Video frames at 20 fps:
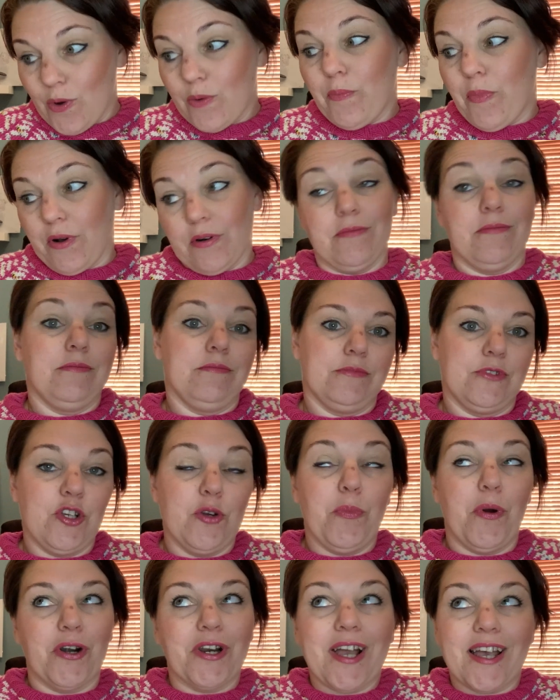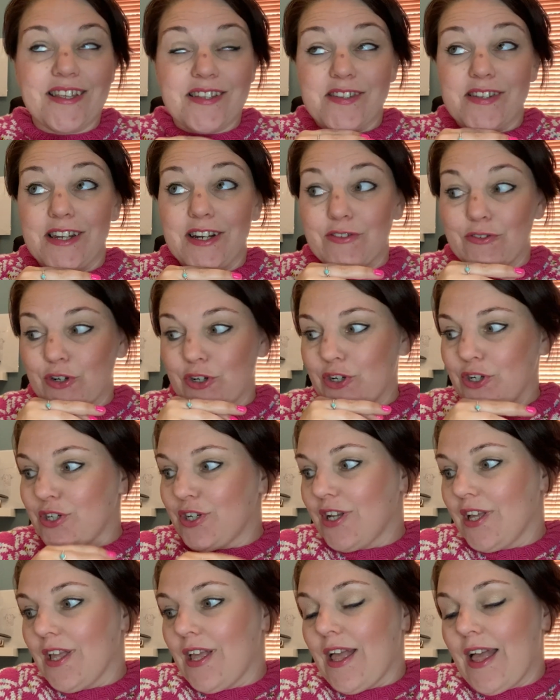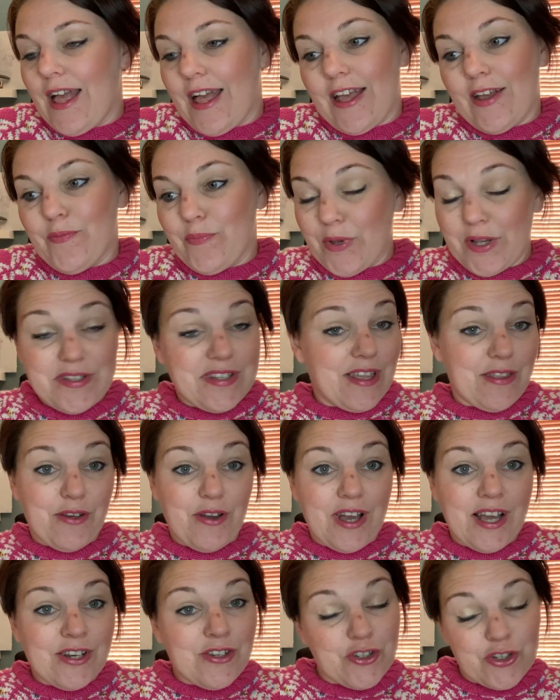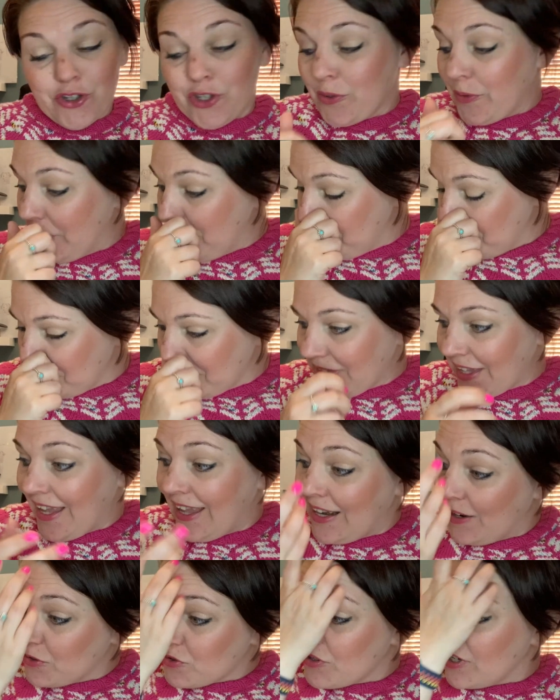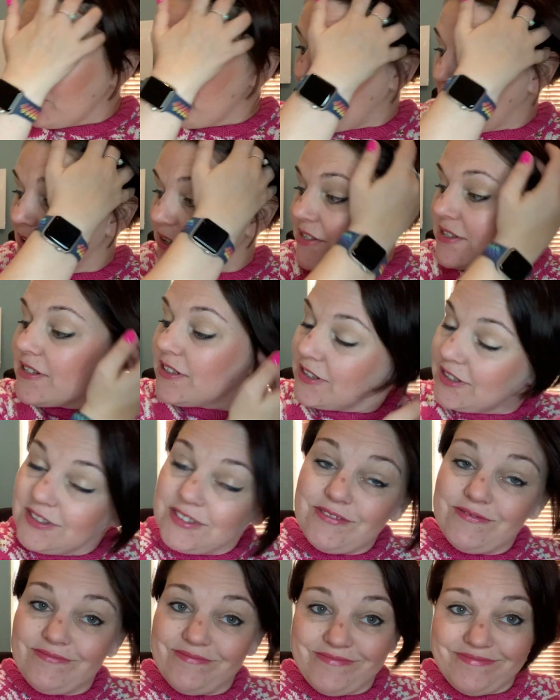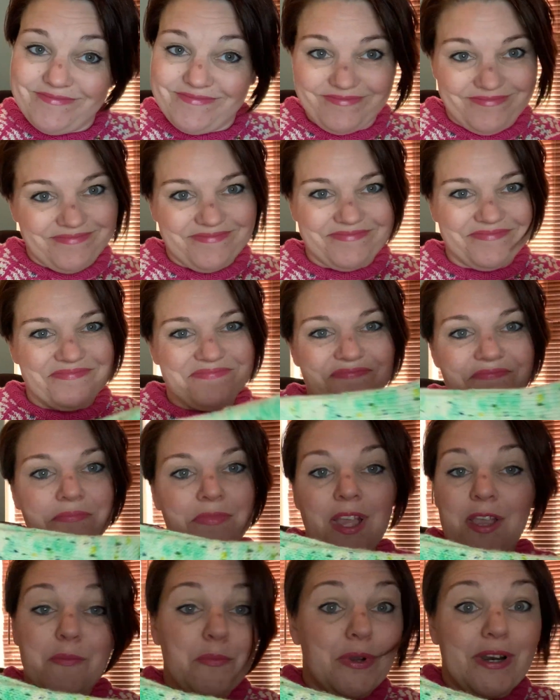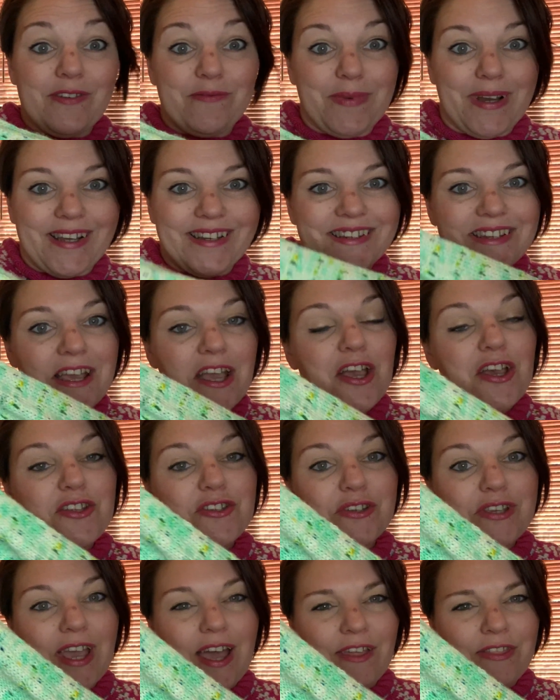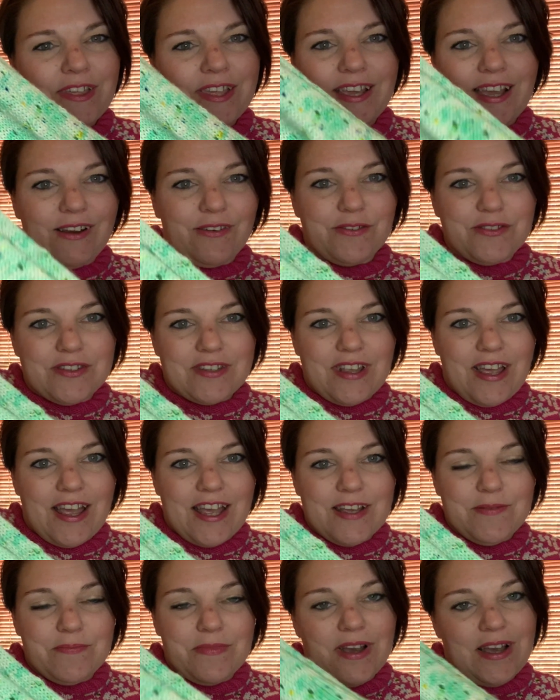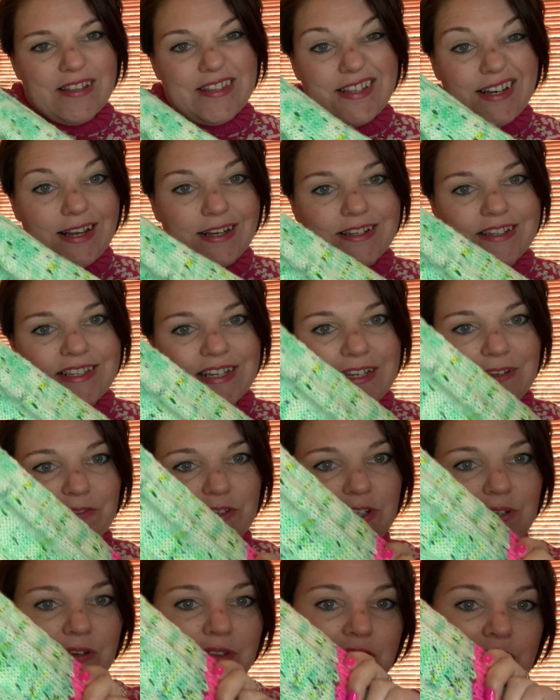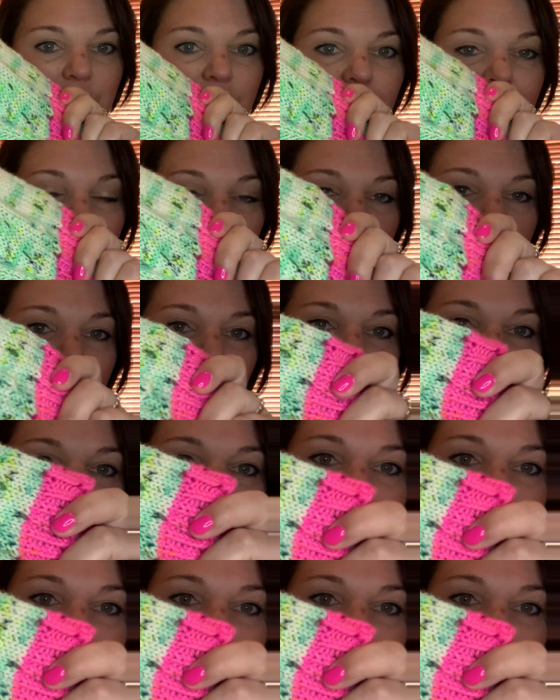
podcasts in a row, because I thought I hadn't shown you it, and I was really embarrassed. But never mind. So yeah, I think I still had a sleeve to go on this one, but that one's